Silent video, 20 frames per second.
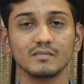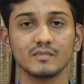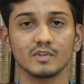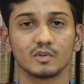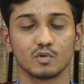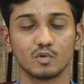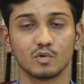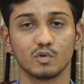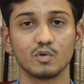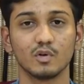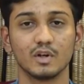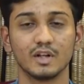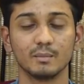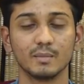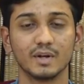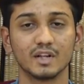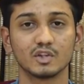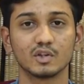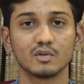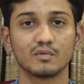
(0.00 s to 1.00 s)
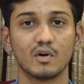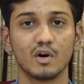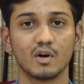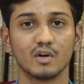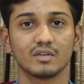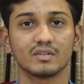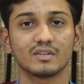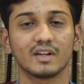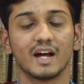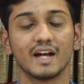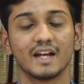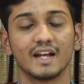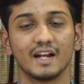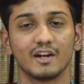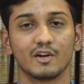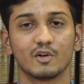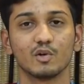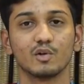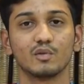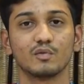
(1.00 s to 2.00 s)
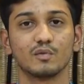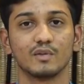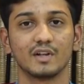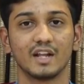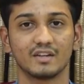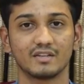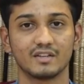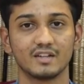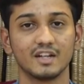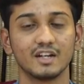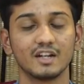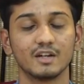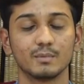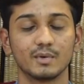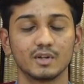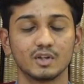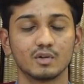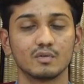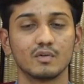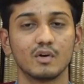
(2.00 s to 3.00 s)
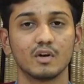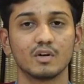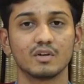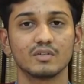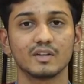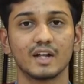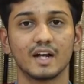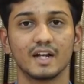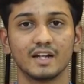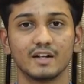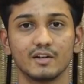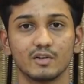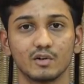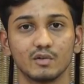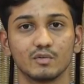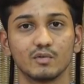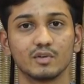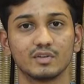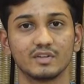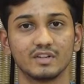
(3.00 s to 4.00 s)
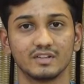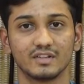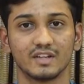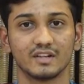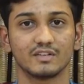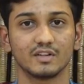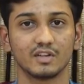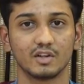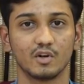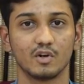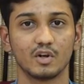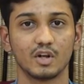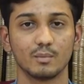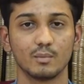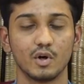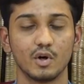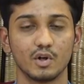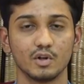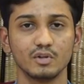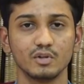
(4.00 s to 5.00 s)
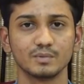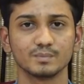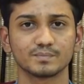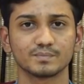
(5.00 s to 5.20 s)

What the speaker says: So in month of August, I enrolled last year in month of August, I enrolled for CCIE Security module.